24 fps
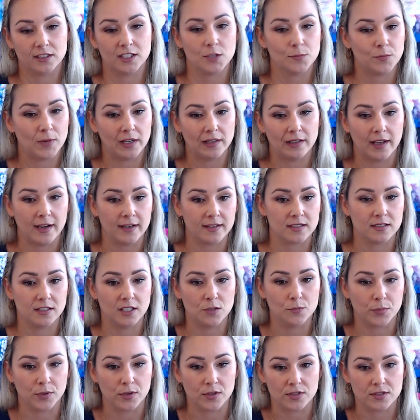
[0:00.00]
at my last
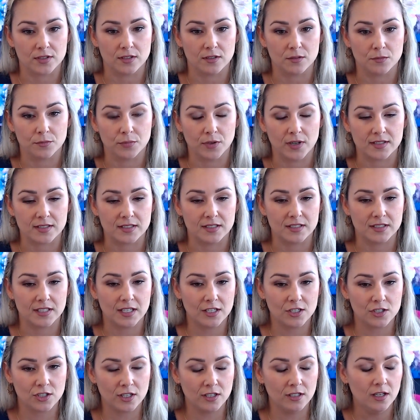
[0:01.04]
in-person
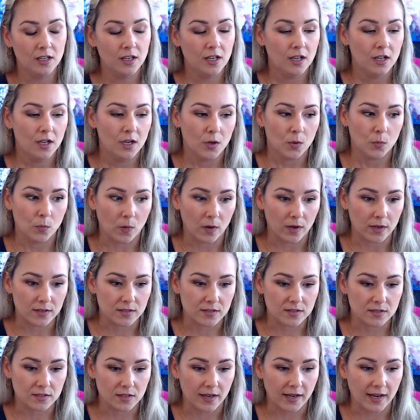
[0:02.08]
presentation
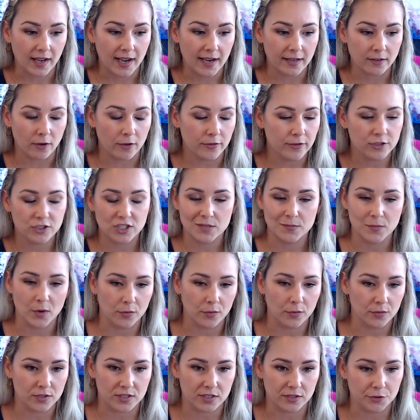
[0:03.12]
was I had all the gym
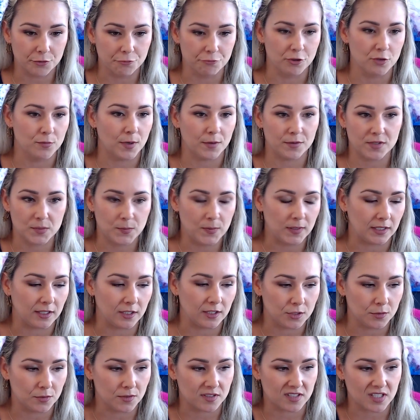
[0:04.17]
owners in the room. I was speaking
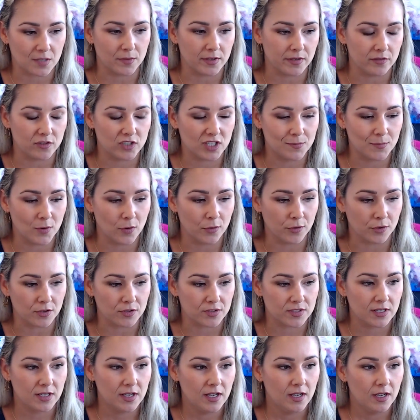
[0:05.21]
to a summit of gym
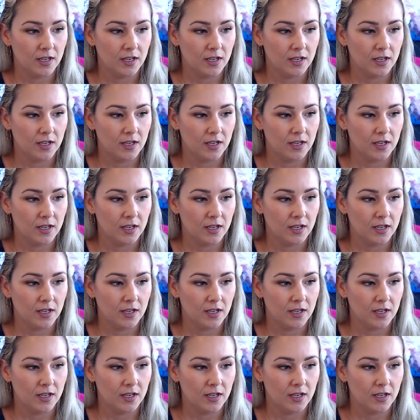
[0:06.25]
owners.